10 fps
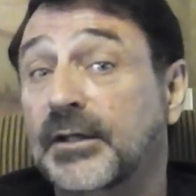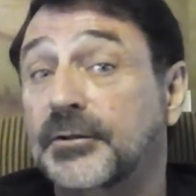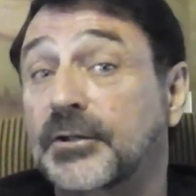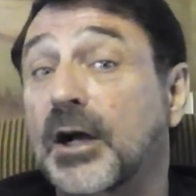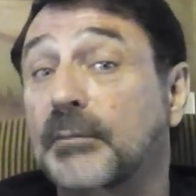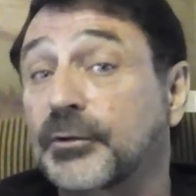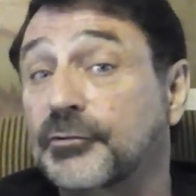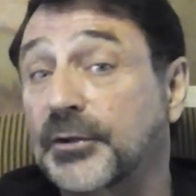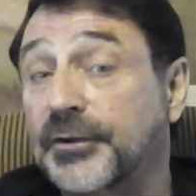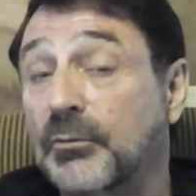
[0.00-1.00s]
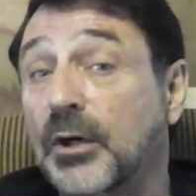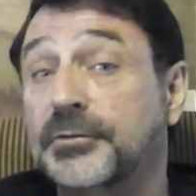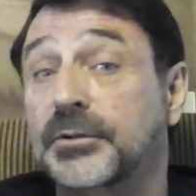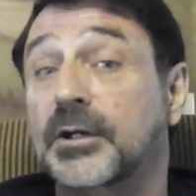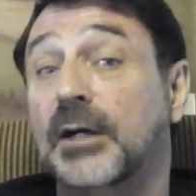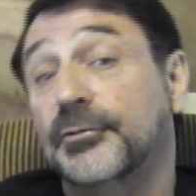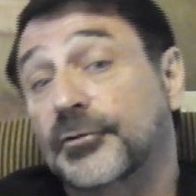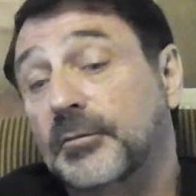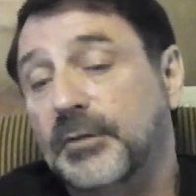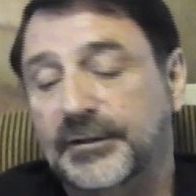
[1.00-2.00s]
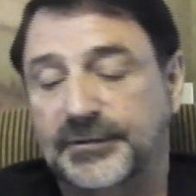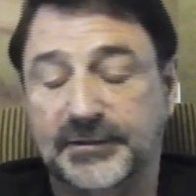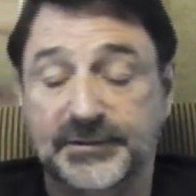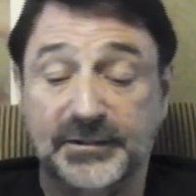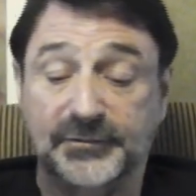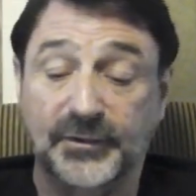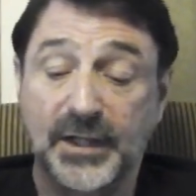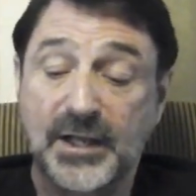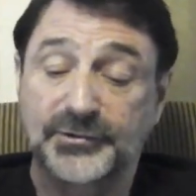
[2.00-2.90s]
to accomplish what they want to accomplish, to be successful.